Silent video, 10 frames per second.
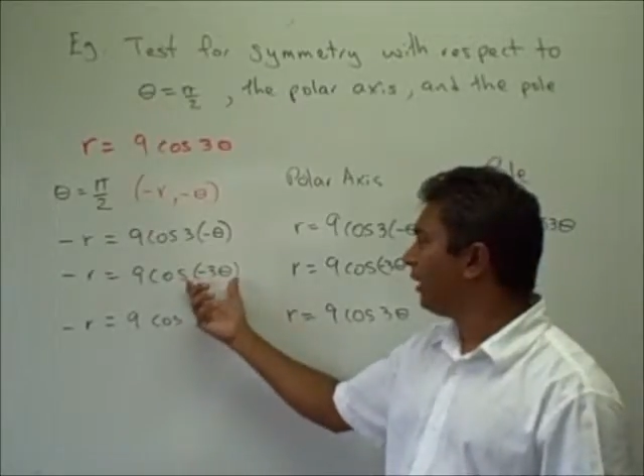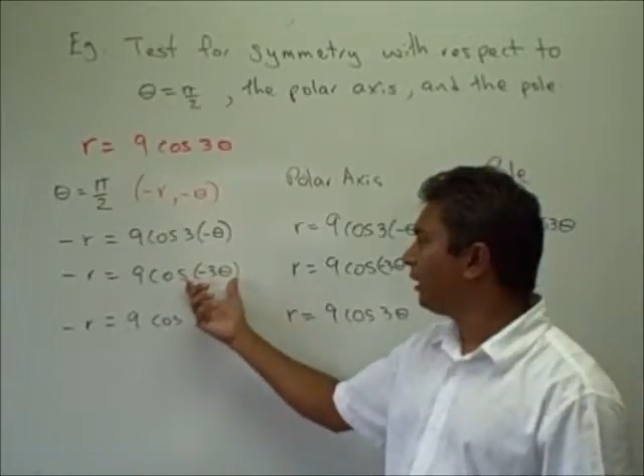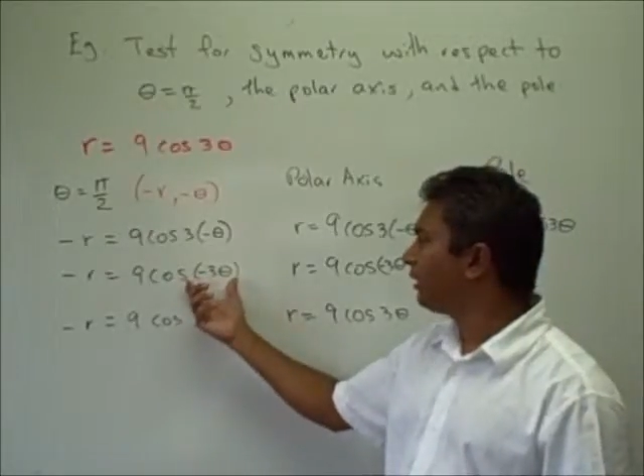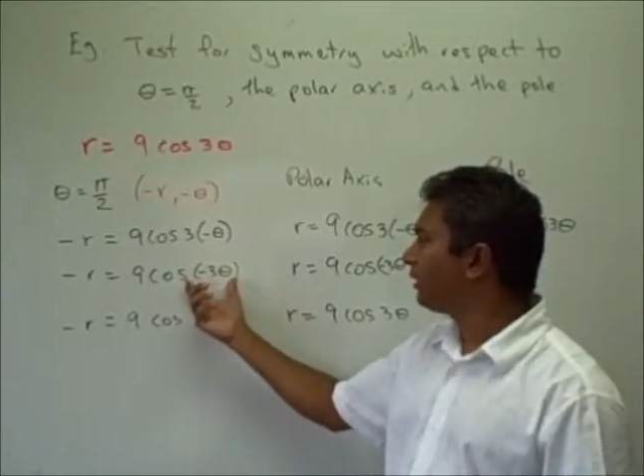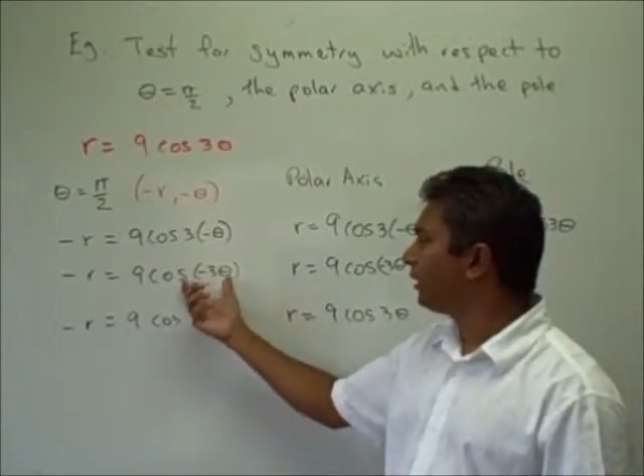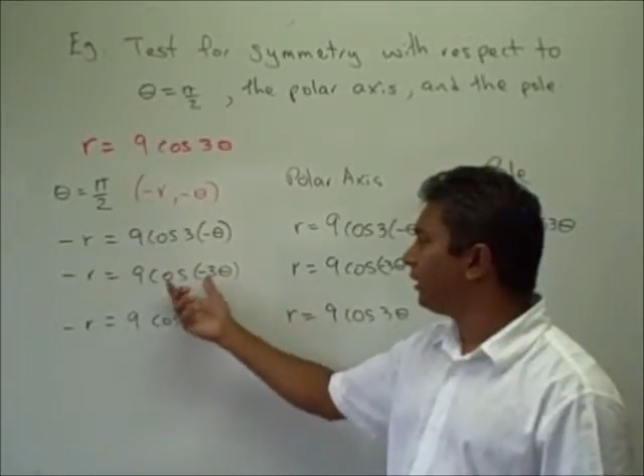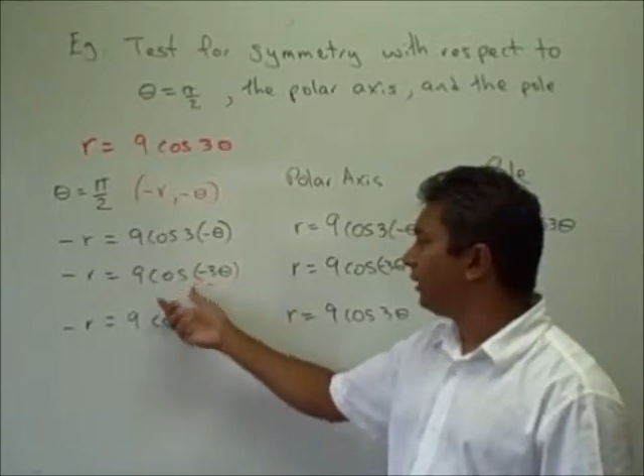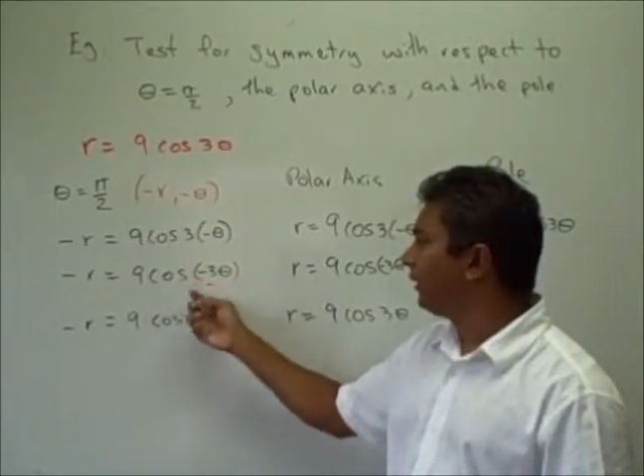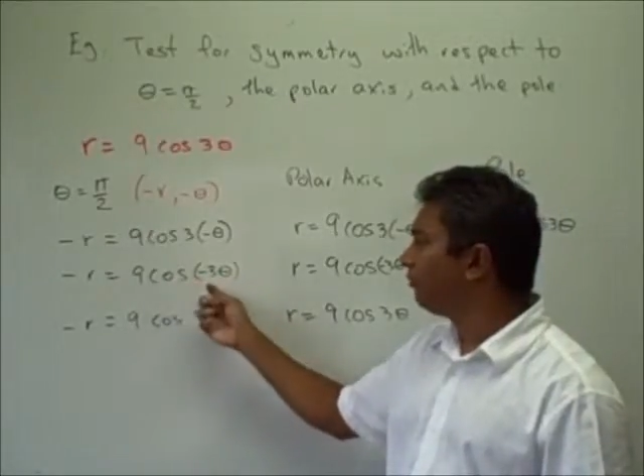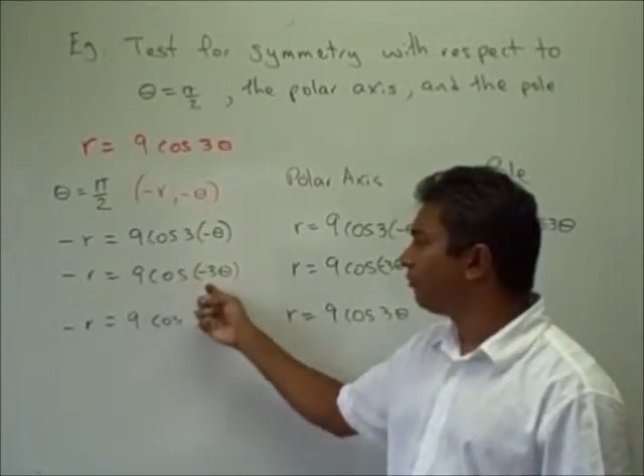angle is an
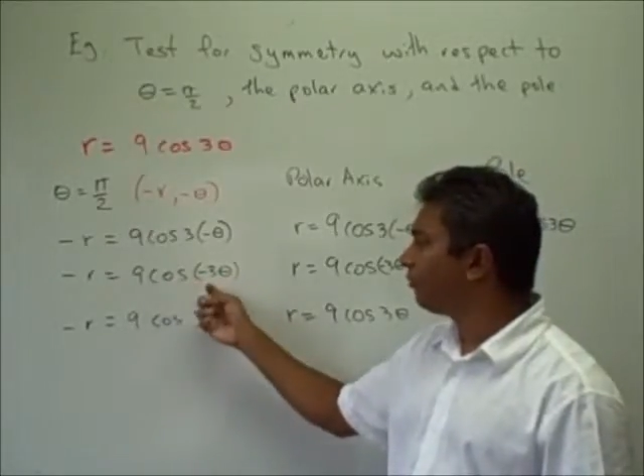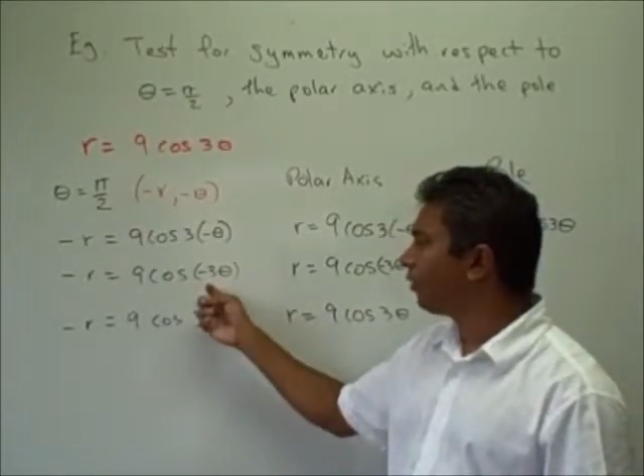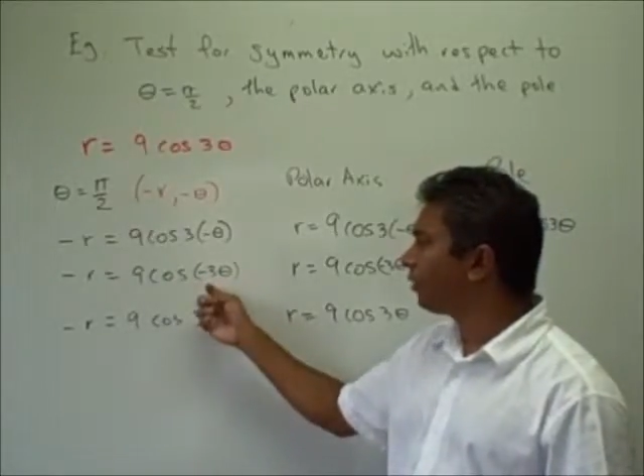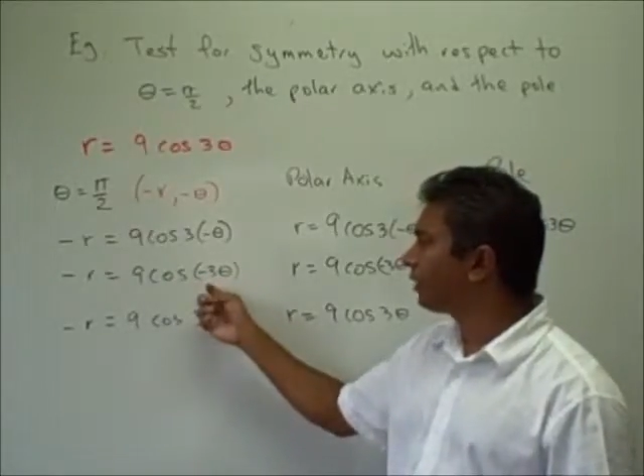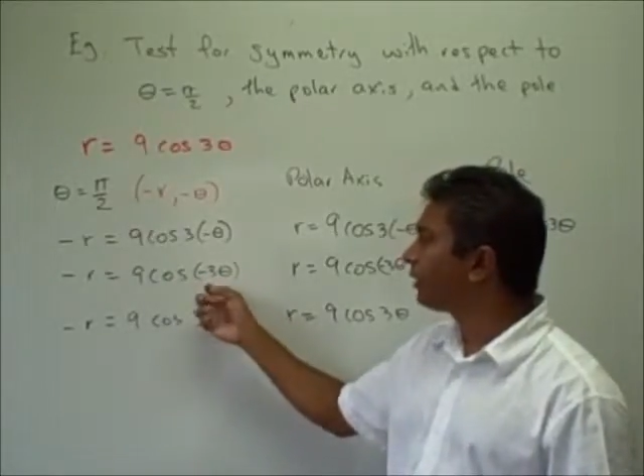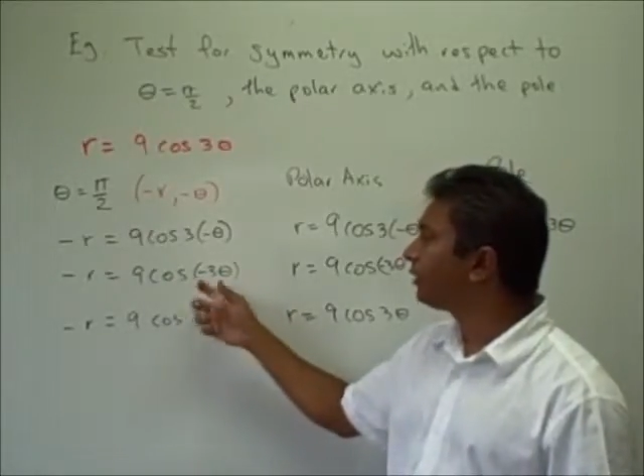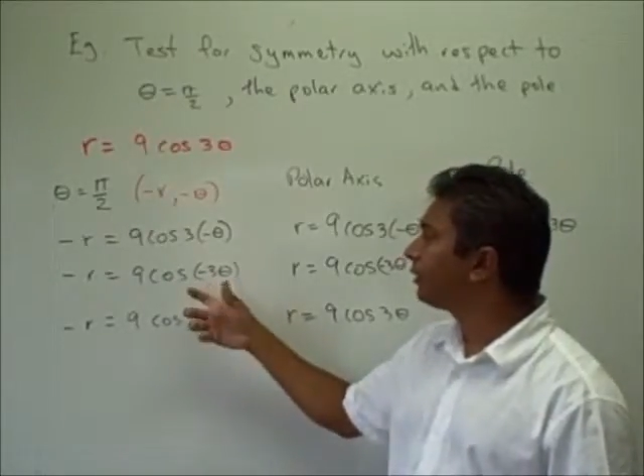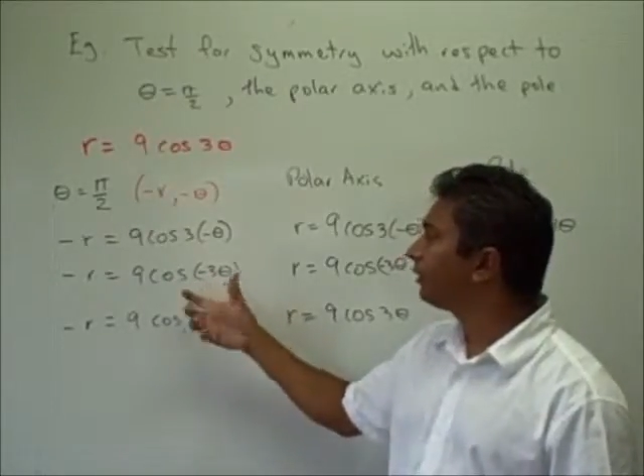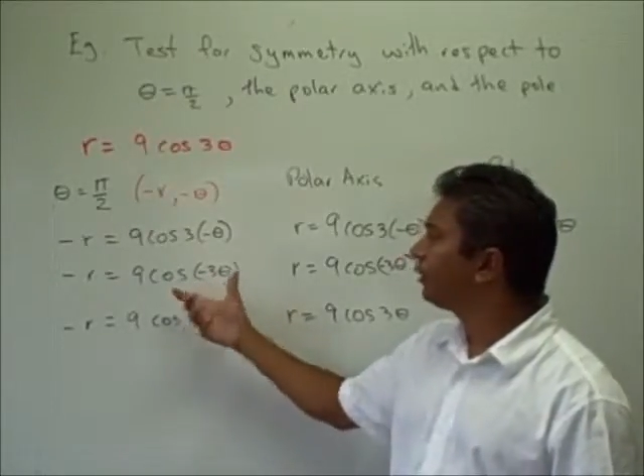even function,